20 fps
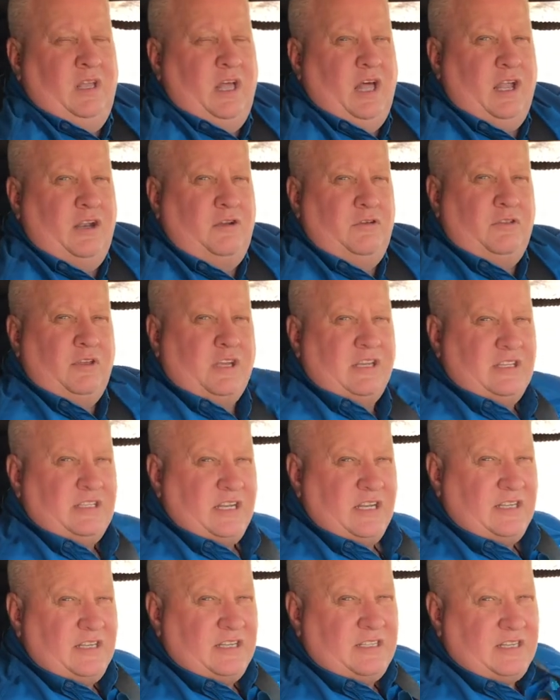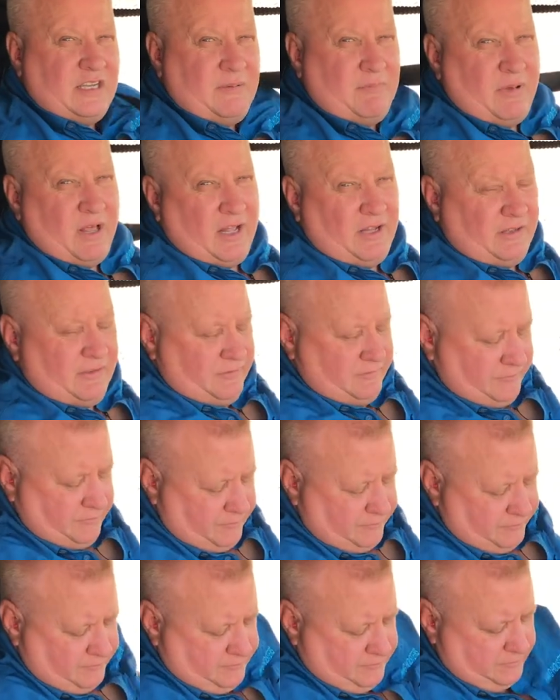undo the Gozenta seat belt,
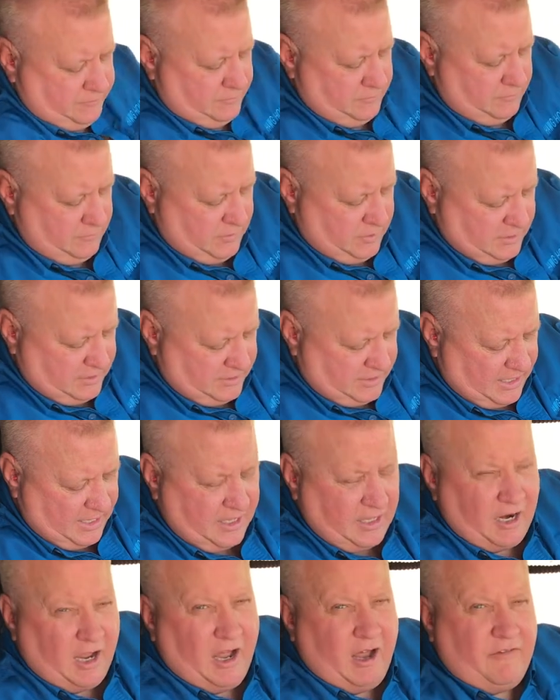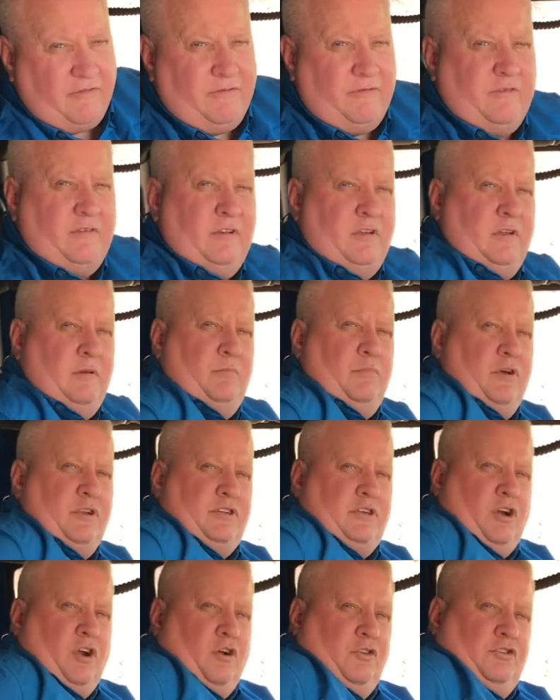take it off,
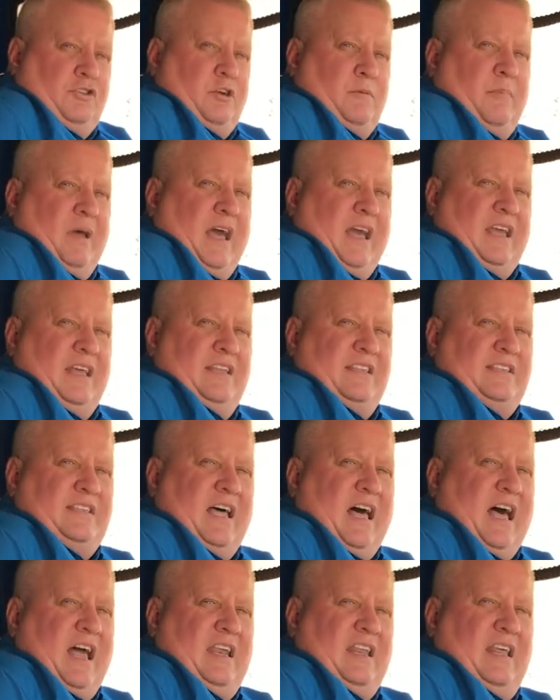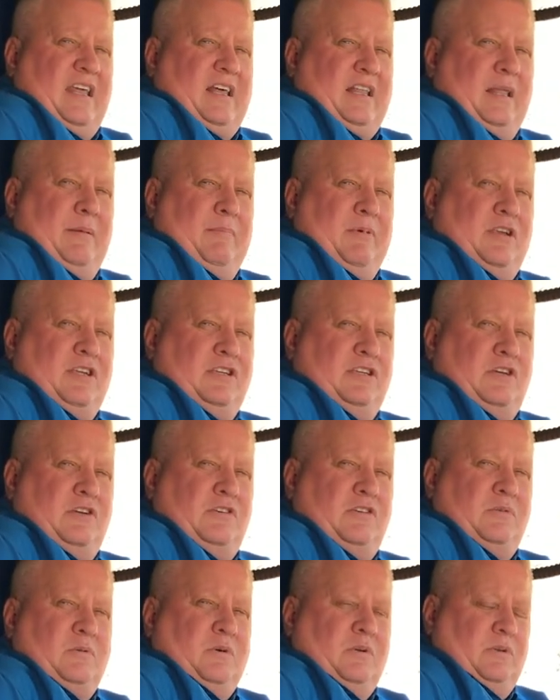put your holster back inside and clip it as
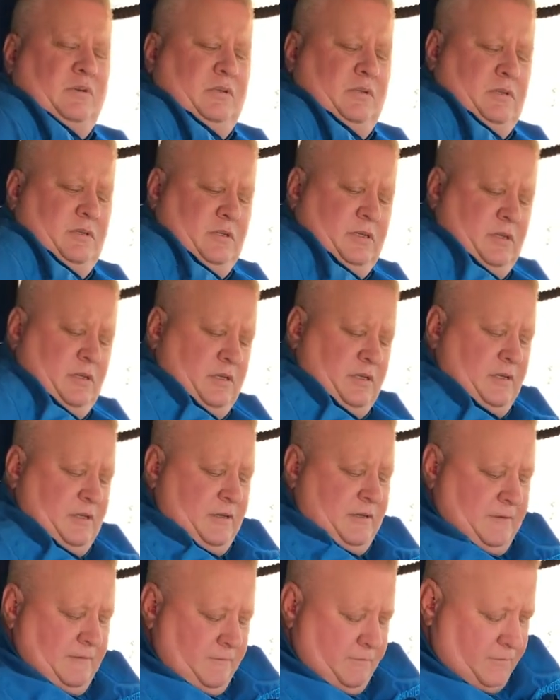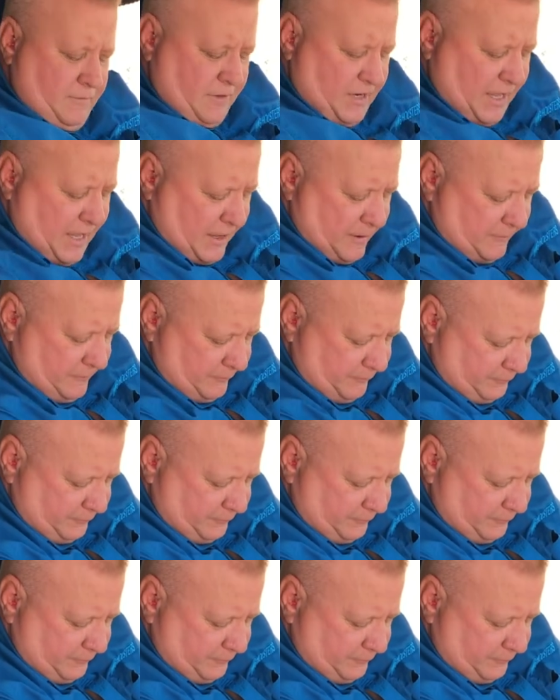usual. Now,